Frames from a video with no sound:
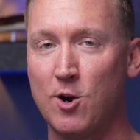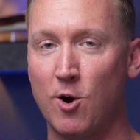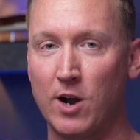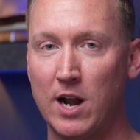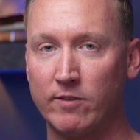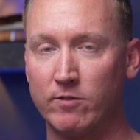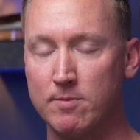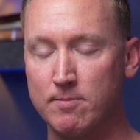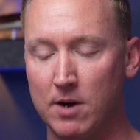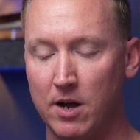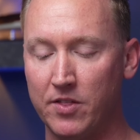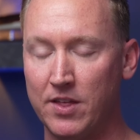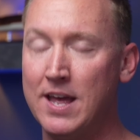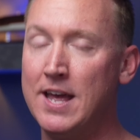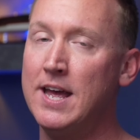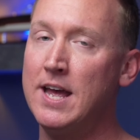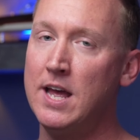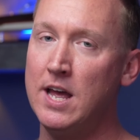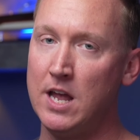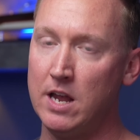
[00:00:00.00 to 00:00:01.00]
card every month
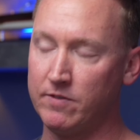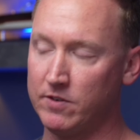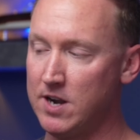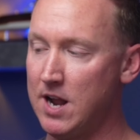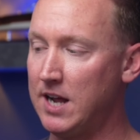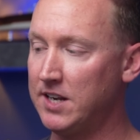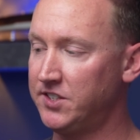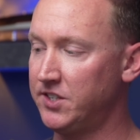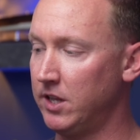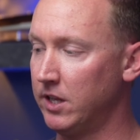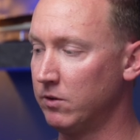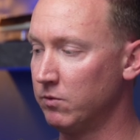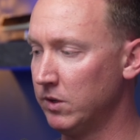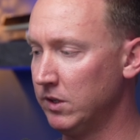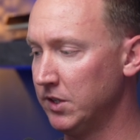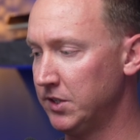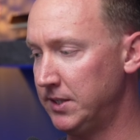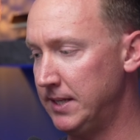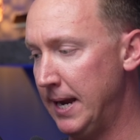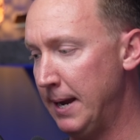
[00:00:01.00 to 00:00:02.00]
if you're not selling
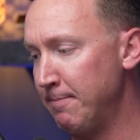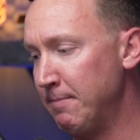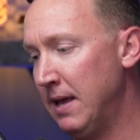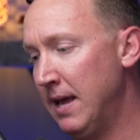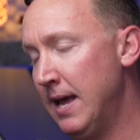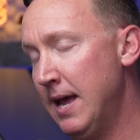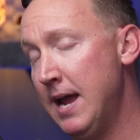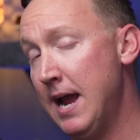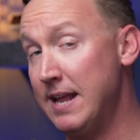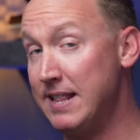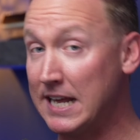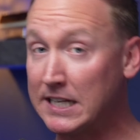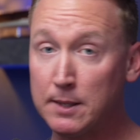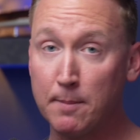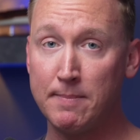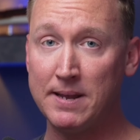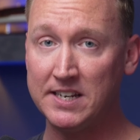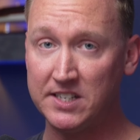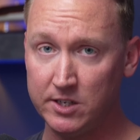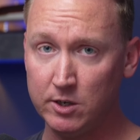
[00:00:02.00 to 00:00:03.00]
real estate. And that's a
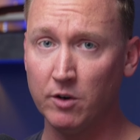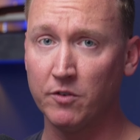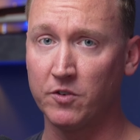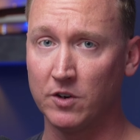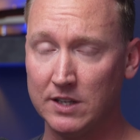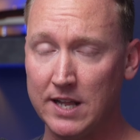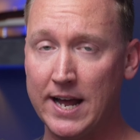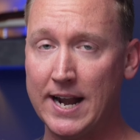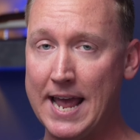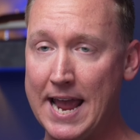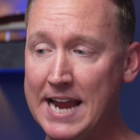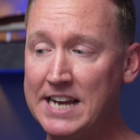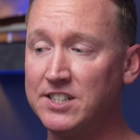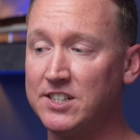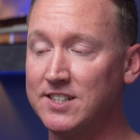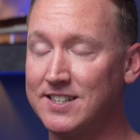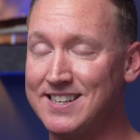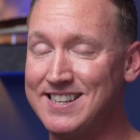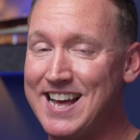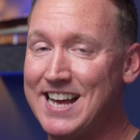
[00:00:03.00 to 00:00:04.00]
big deal for a lot of
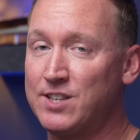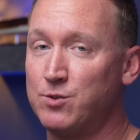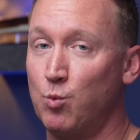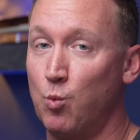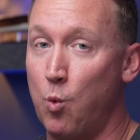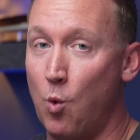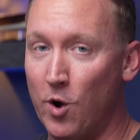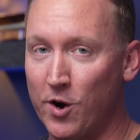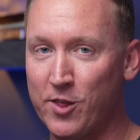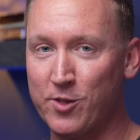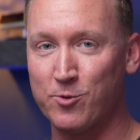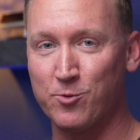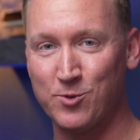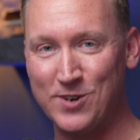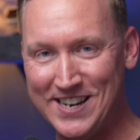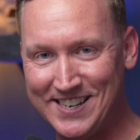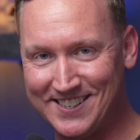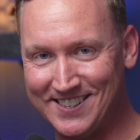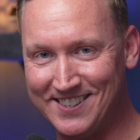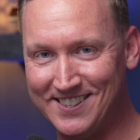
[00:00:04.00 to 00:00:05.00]
agents. And that's one of the
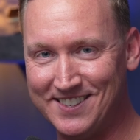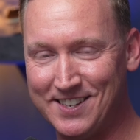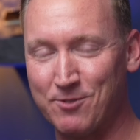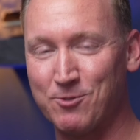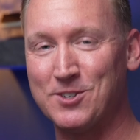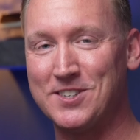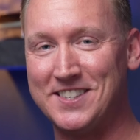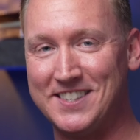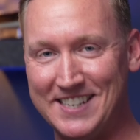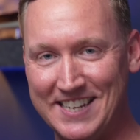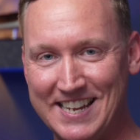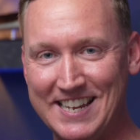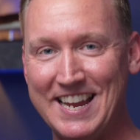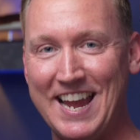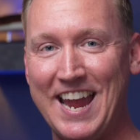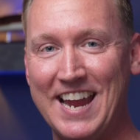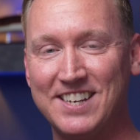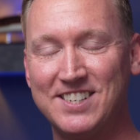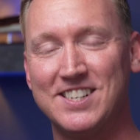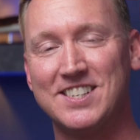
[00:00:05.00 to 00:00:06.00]
reasons that we're seeing
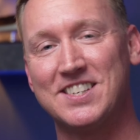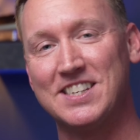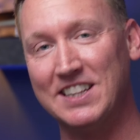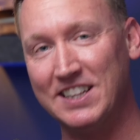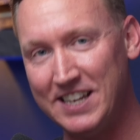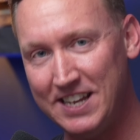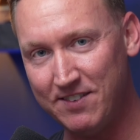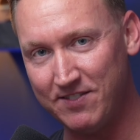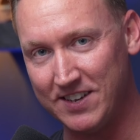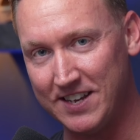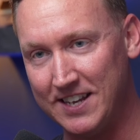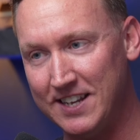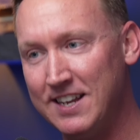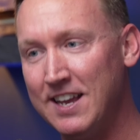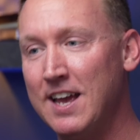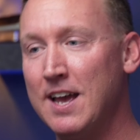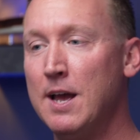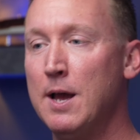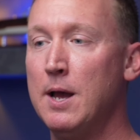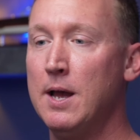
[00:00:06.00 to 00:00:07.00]
agents leaving
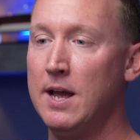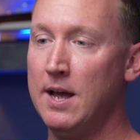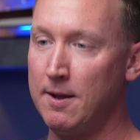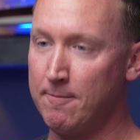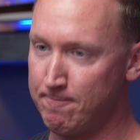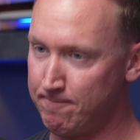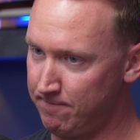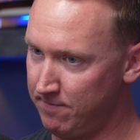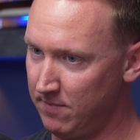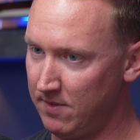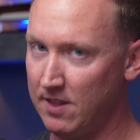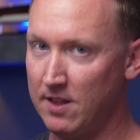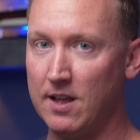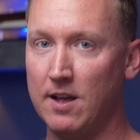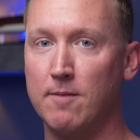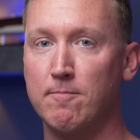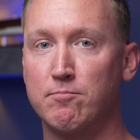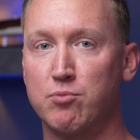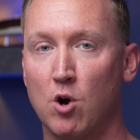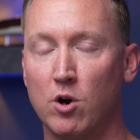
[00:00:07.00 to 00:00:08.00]

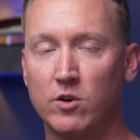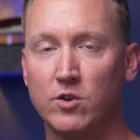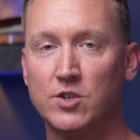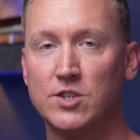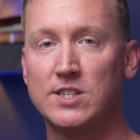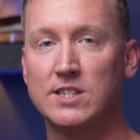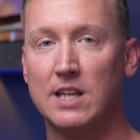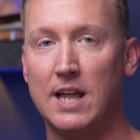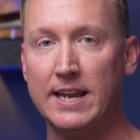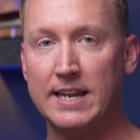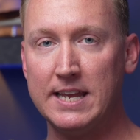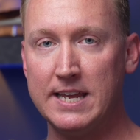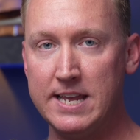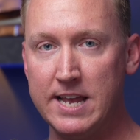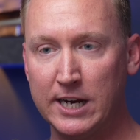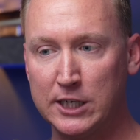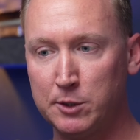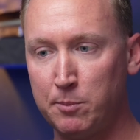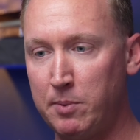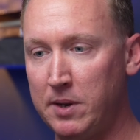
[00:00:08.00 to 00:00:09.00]
brokerages like
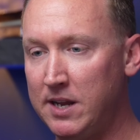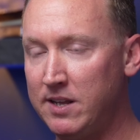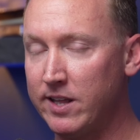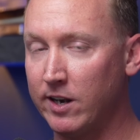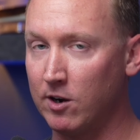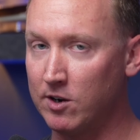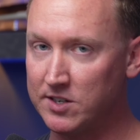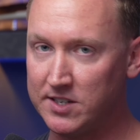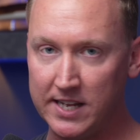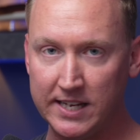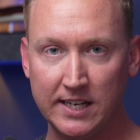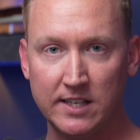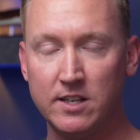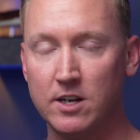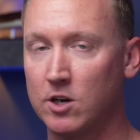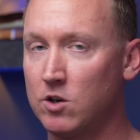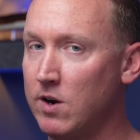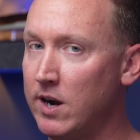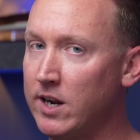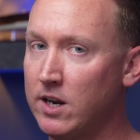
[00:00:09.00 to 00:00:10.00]
EXP that are dinging
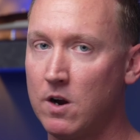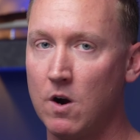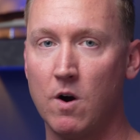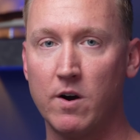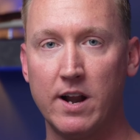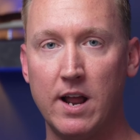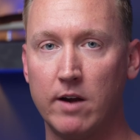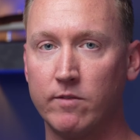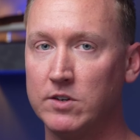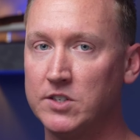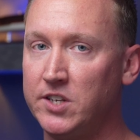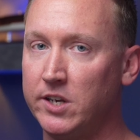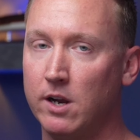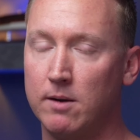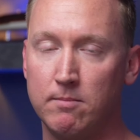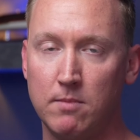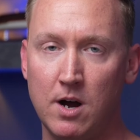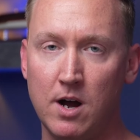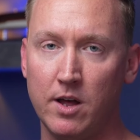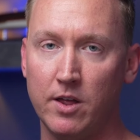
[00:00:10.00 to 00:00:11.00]
their credit card every single
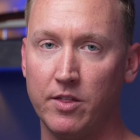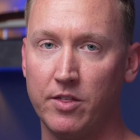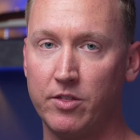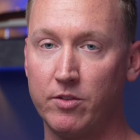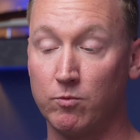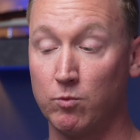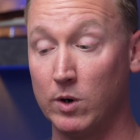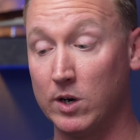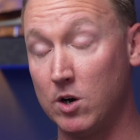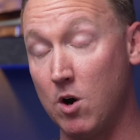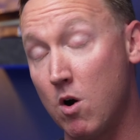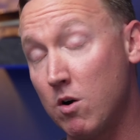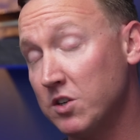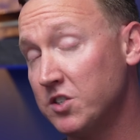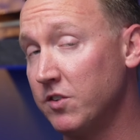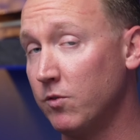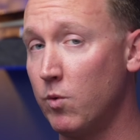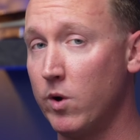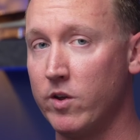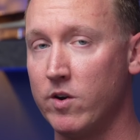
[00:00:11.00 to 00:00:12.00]
month,
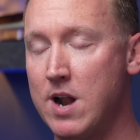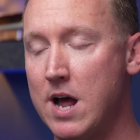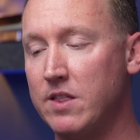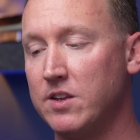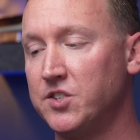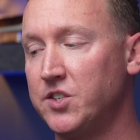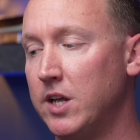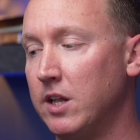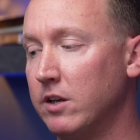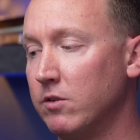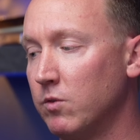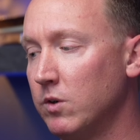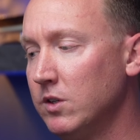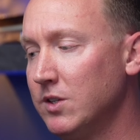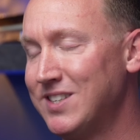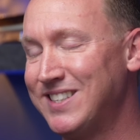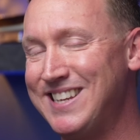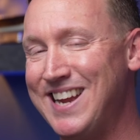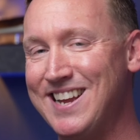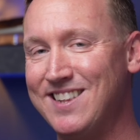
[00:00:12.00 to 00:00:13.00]
regardless of whether or not they're selling real
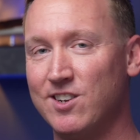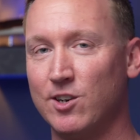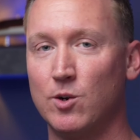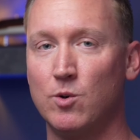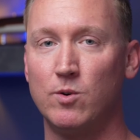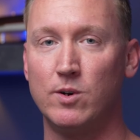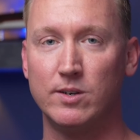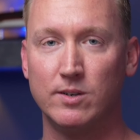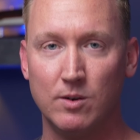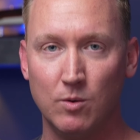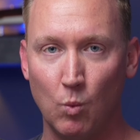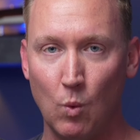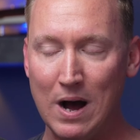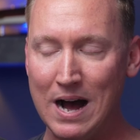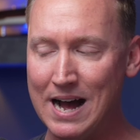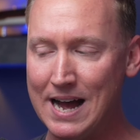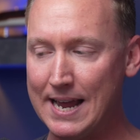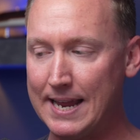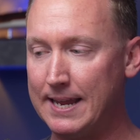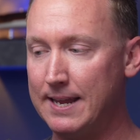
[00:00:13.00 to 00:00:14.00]
estate. And they're going,
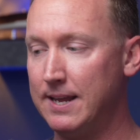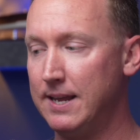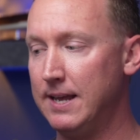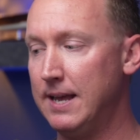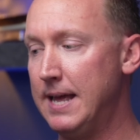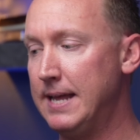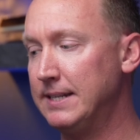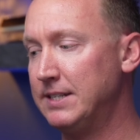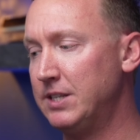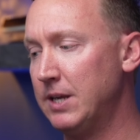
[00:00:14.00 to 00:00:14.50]
why? And